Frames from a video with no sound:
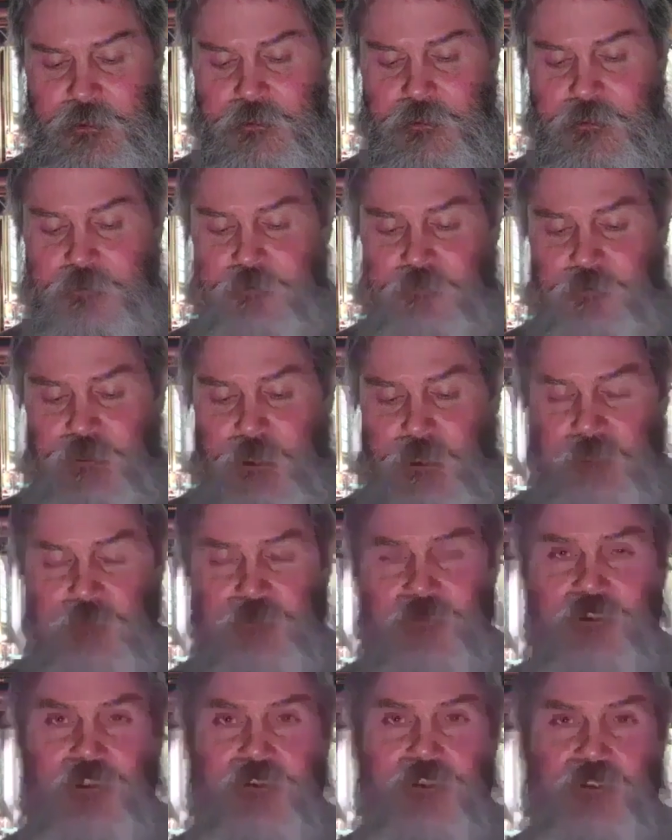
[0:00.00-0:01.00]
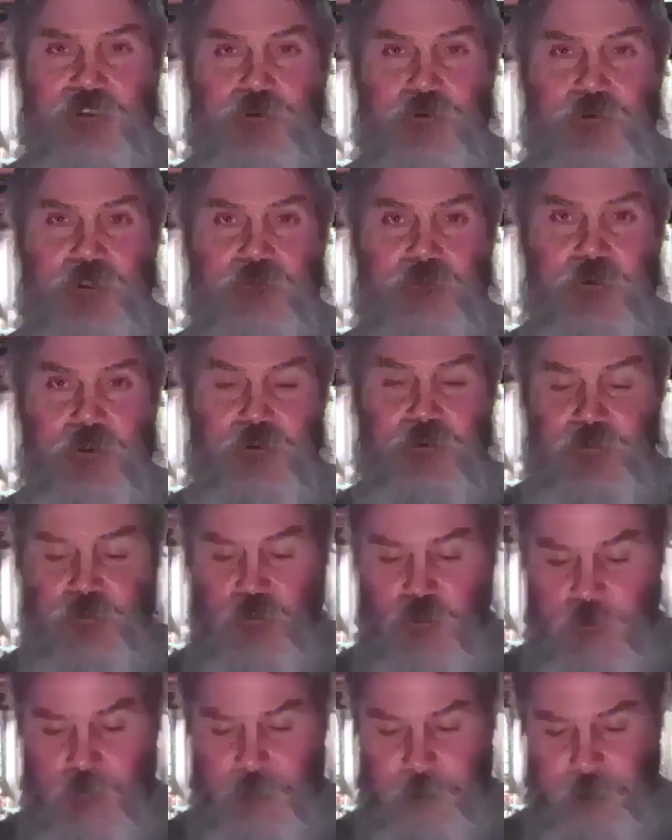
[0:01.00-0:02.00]
And that's Isaiah chapter
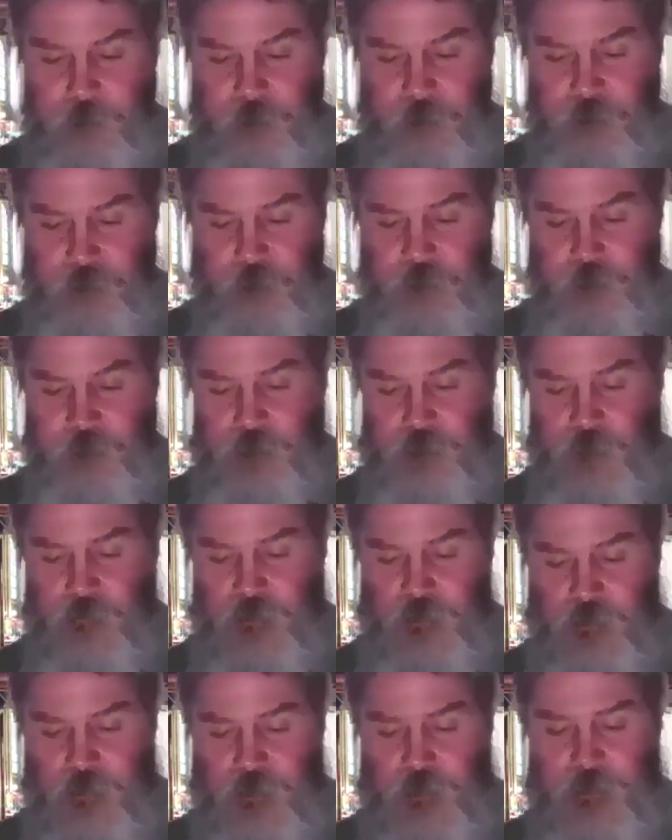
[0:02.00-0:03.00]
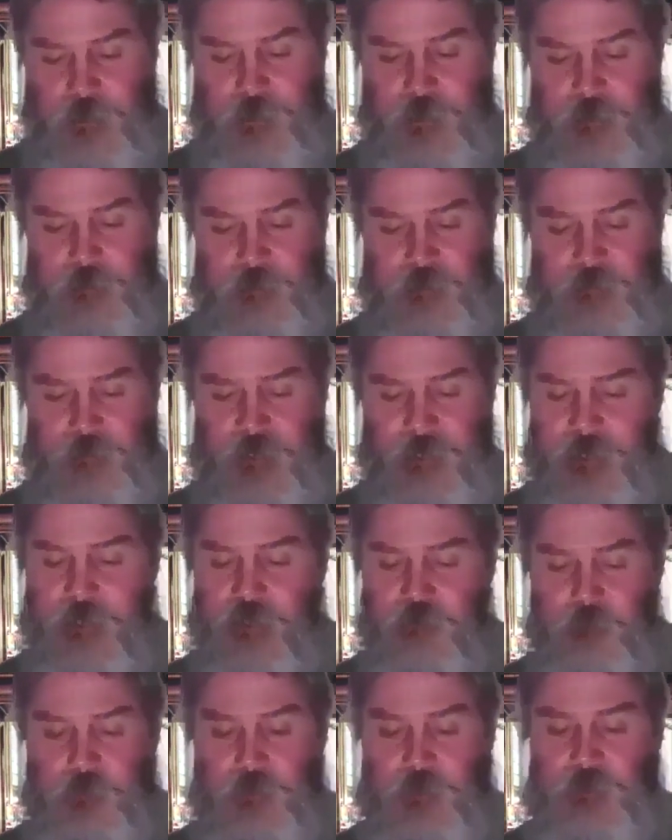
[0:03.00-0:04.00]
63, verse 1.
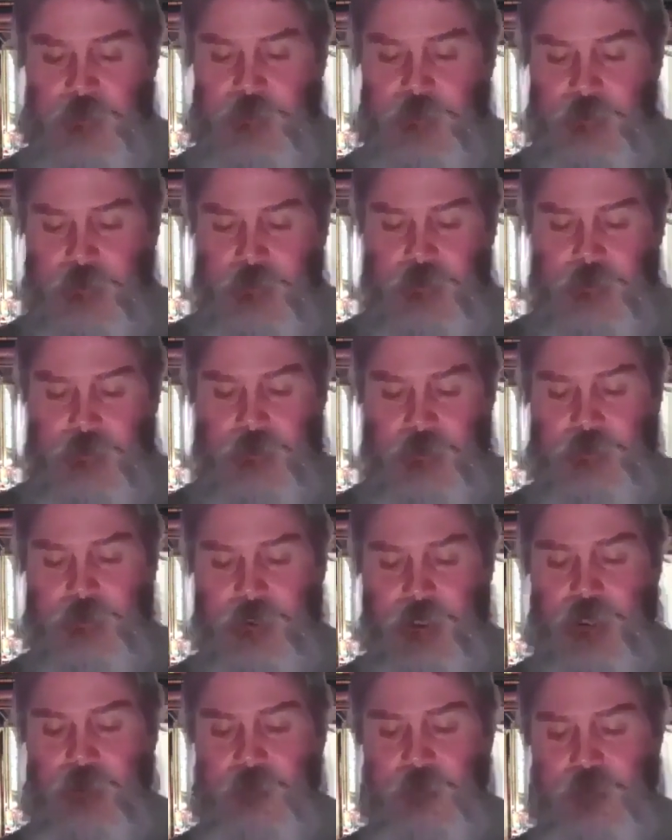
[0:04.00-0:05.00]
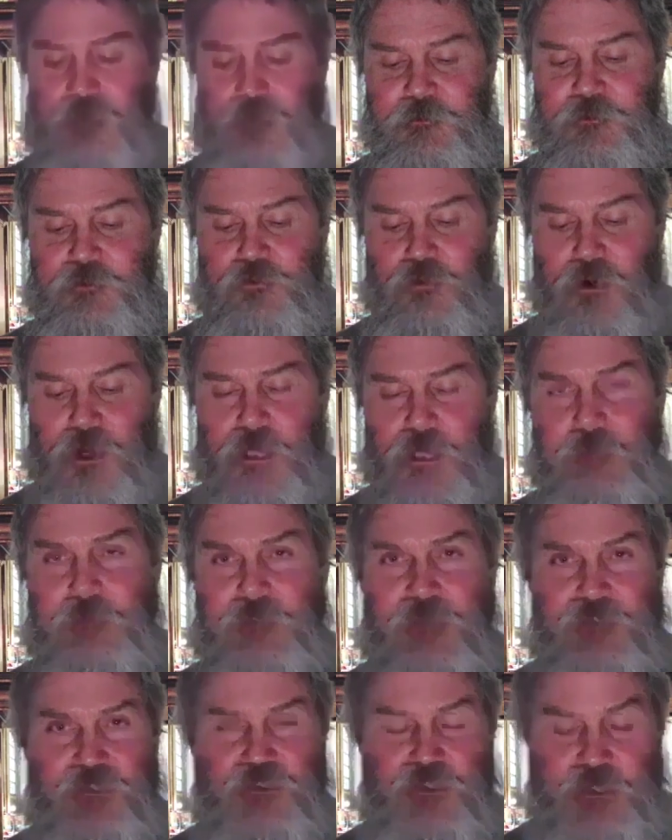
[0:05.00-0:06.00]
In the Talmud,
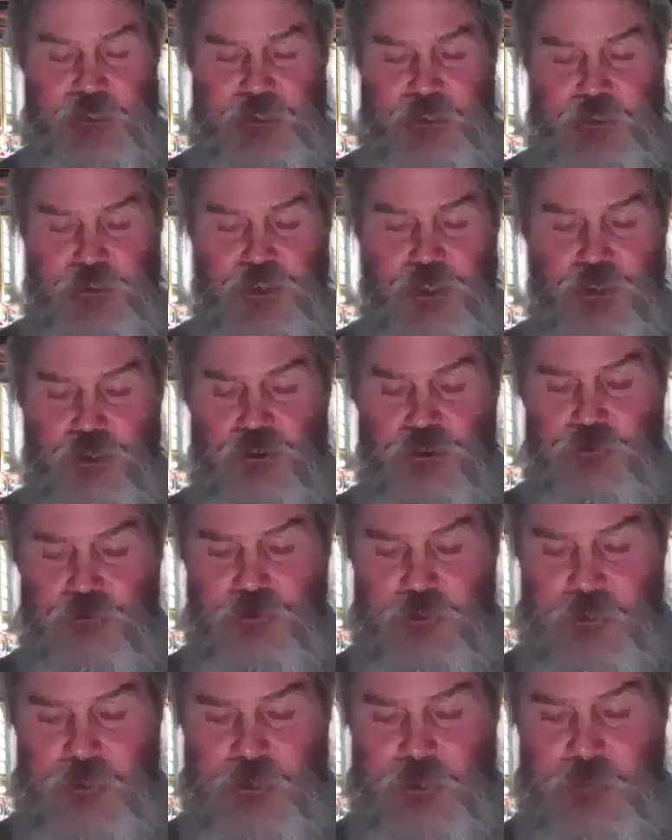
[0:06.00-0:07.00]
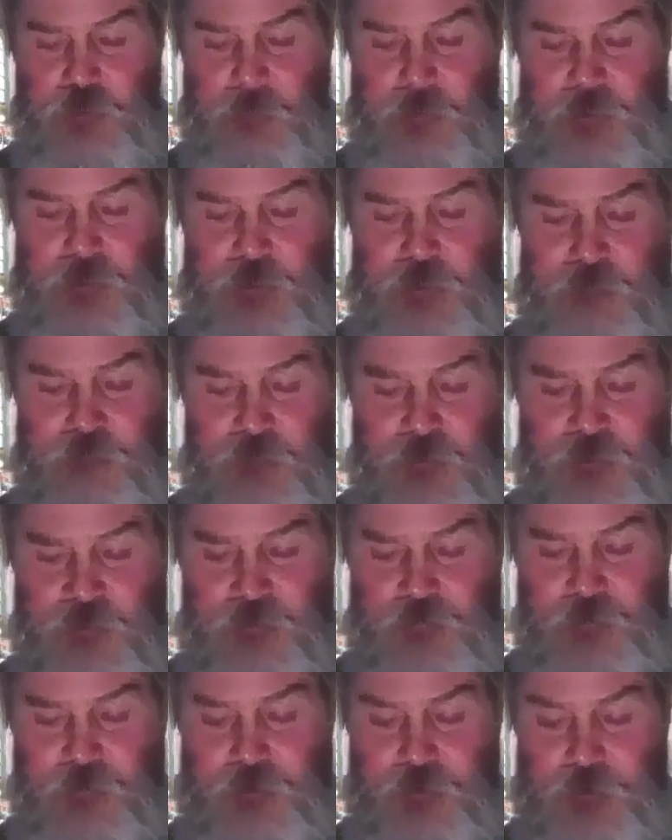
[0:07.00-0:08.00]
Edom is described as the eternal
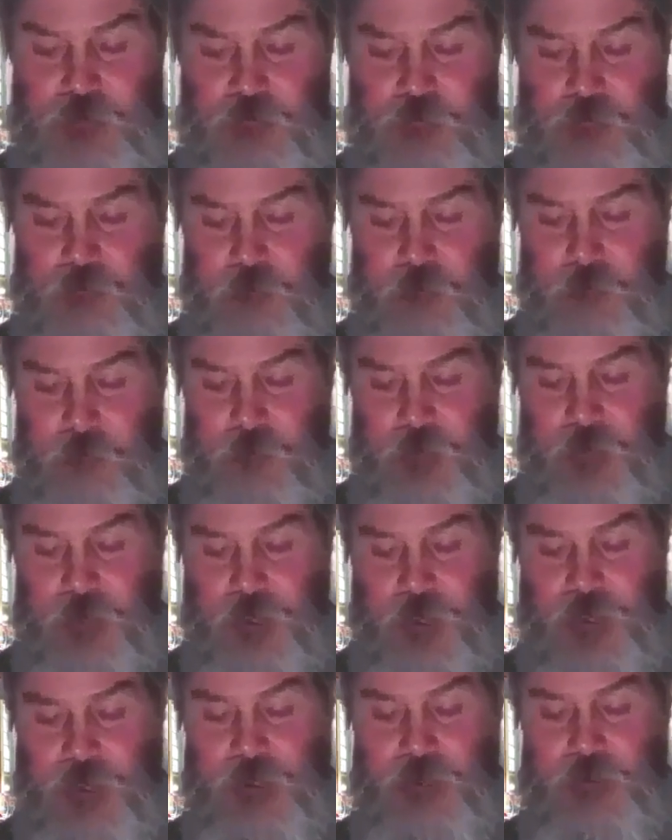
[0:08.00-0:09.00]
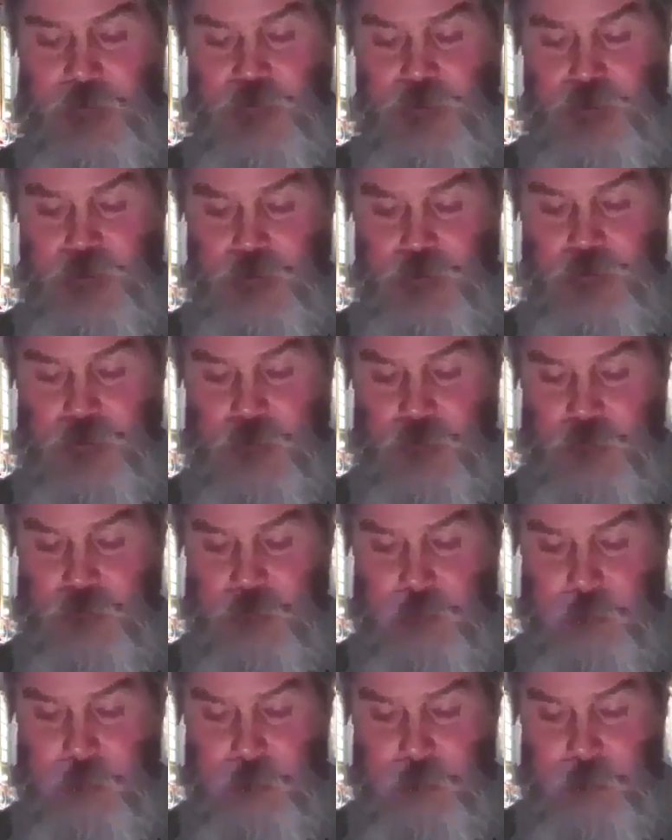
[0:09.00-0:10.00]
enemy of Israel
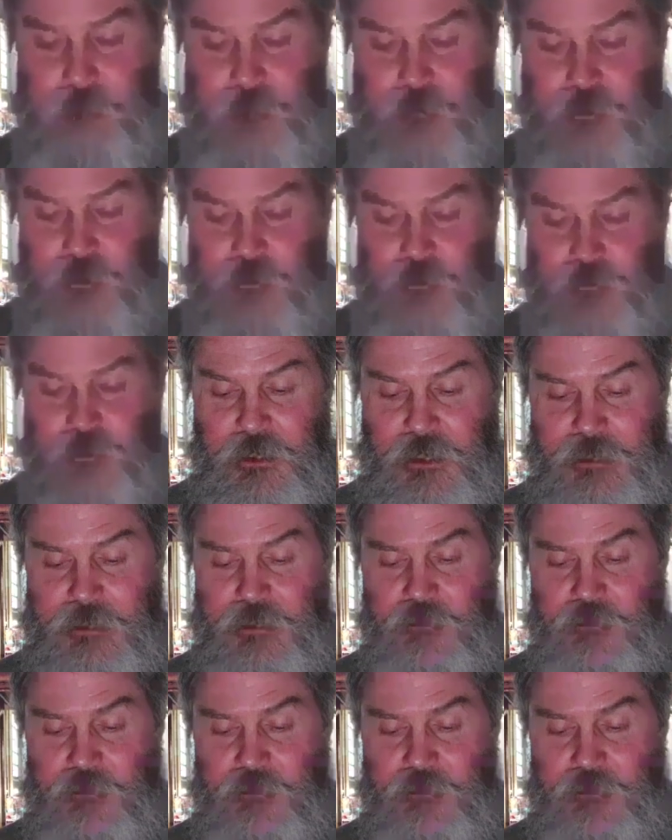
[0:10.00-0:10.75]
and Judah,